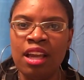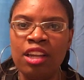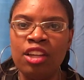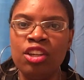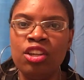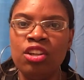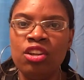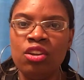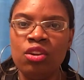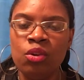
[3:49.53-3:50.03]

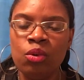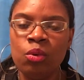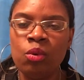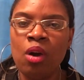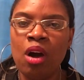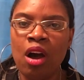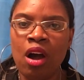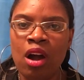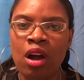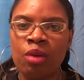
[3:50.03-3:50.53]

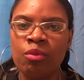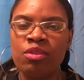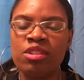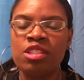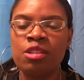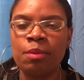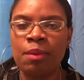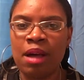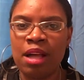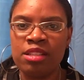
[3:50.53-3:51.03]
You are
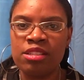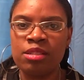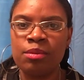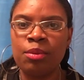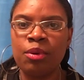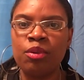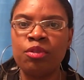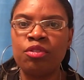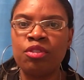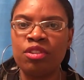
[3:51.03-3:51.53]

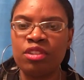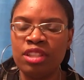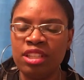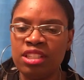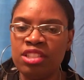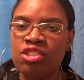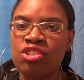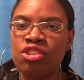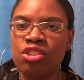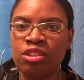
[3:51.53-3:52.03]
responsible for
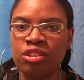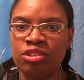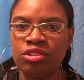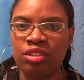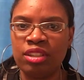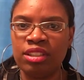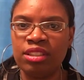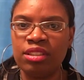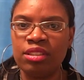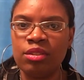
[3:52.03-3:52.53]
these
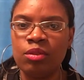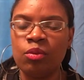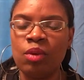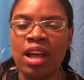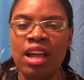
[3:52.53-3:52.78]
children.